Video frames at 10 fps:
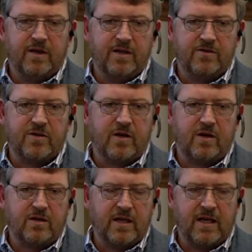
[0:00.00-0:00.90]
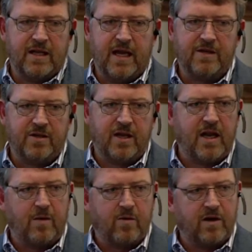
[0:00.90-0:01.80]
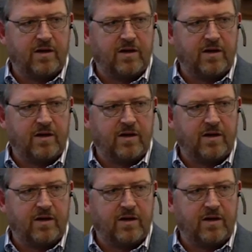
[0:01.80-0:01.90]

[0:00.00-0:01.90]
and installed on the edge of the network.